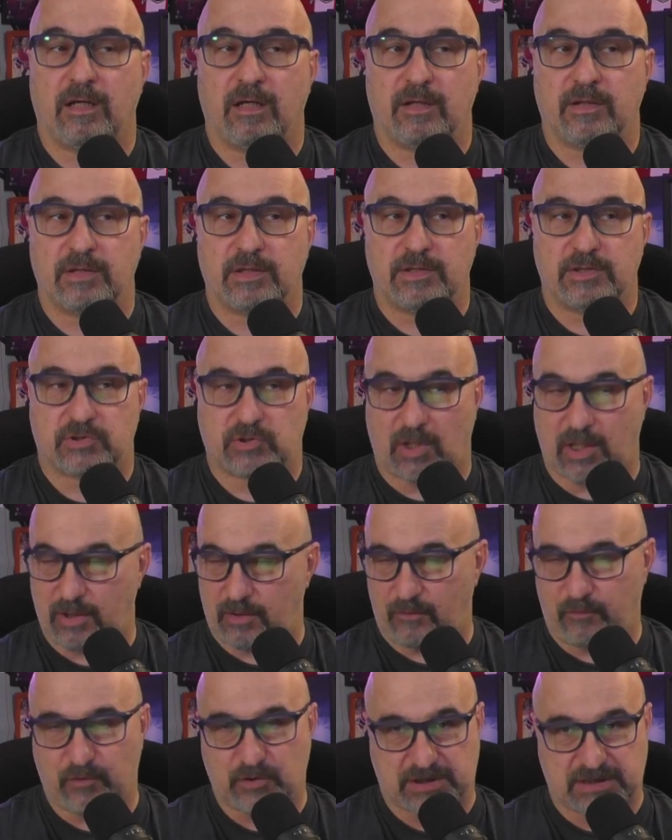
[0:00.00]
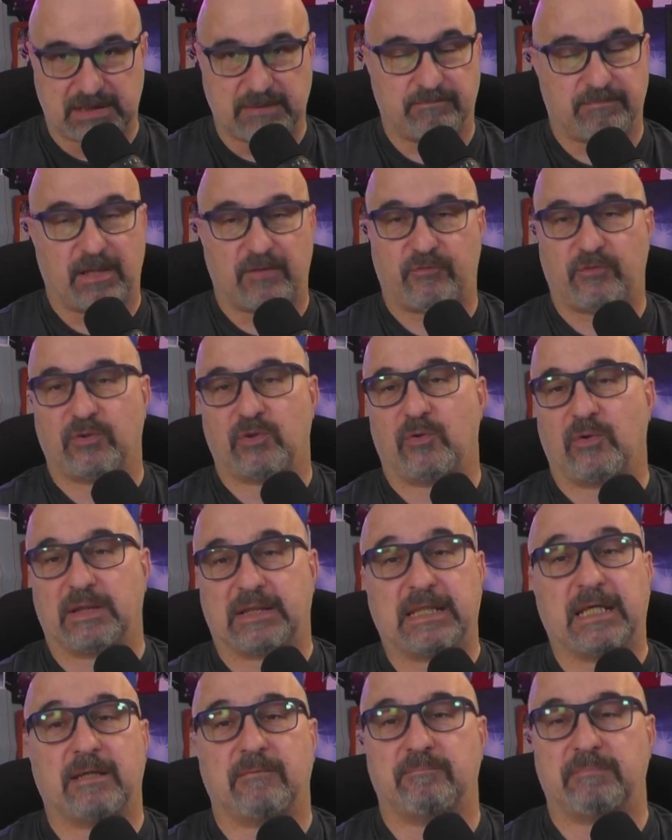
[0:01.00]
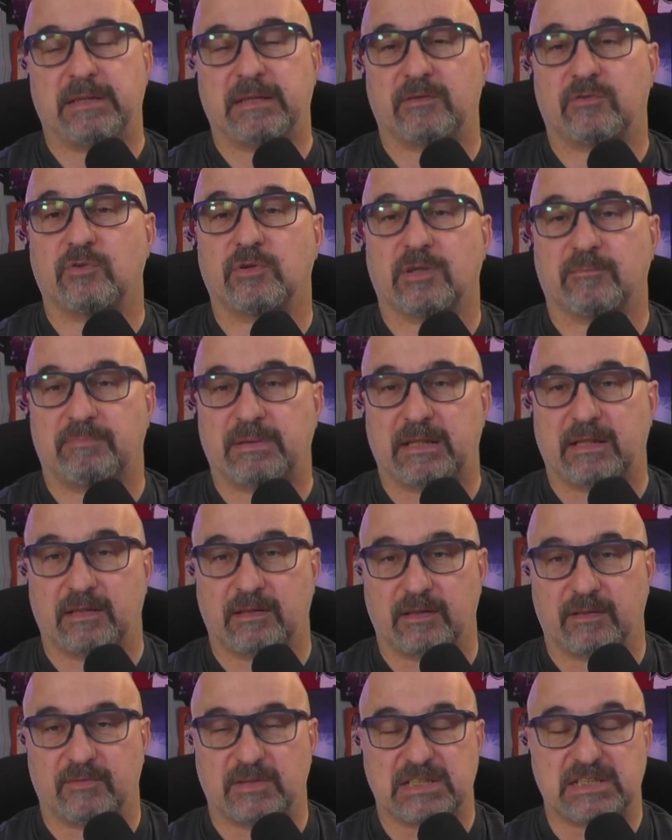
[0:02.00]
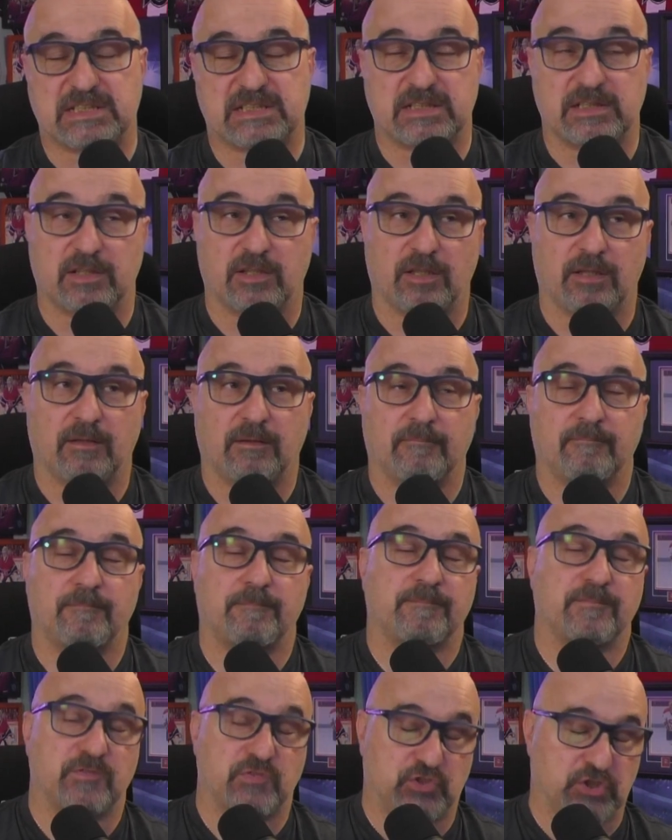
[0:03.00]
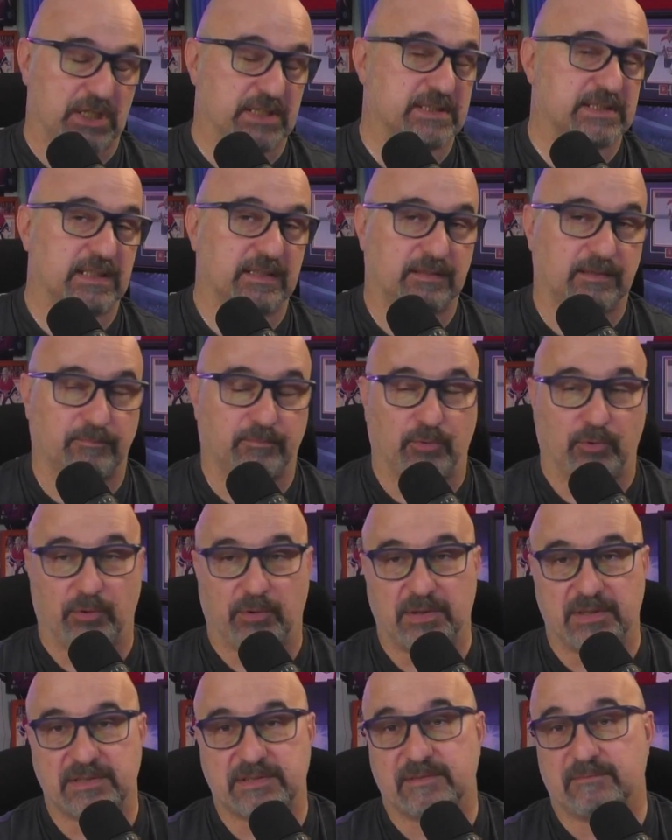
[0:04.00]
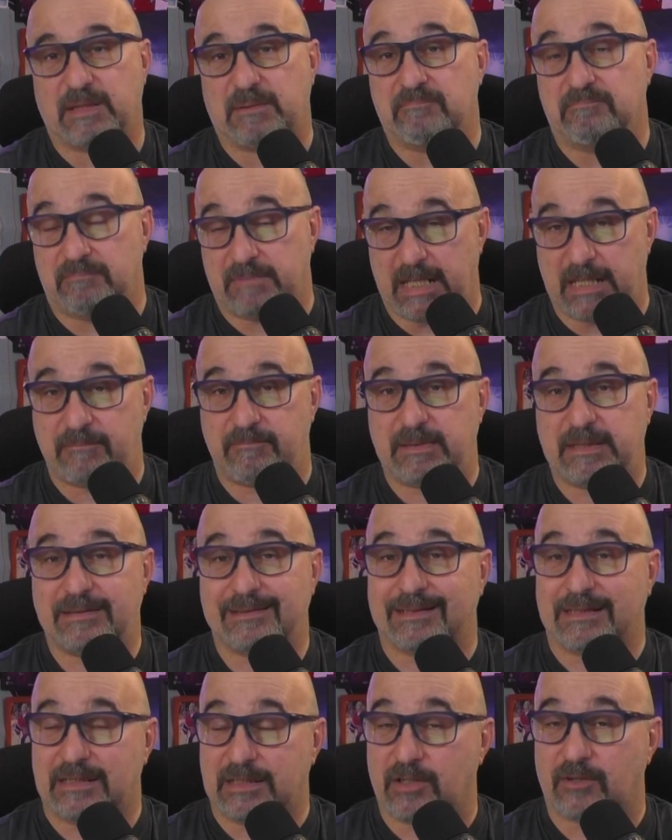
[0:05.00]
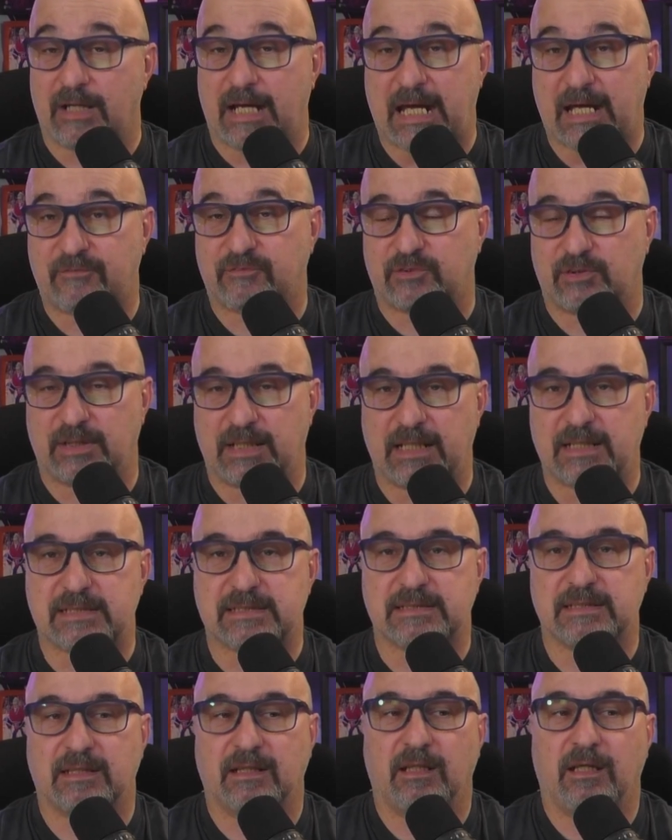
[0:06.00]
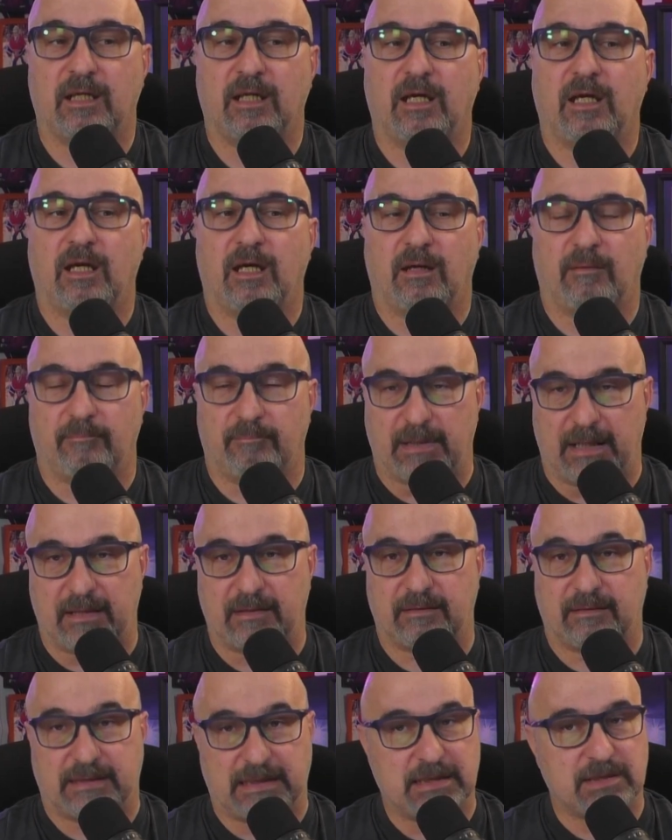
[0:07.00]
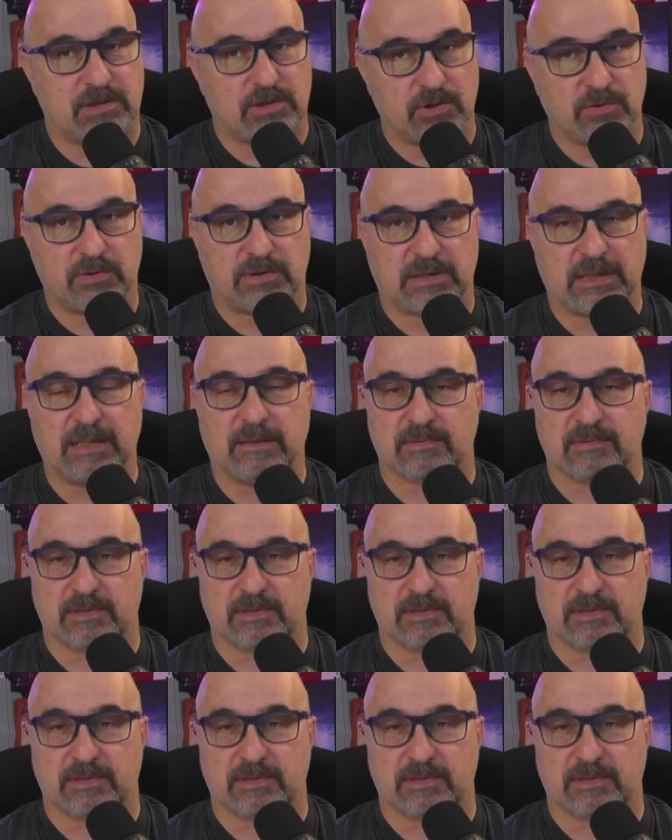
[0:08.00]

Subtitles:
So I don't foresee Buffalo again being too competitive this year, just like the Bruins, maybe the year after next. But these two teams,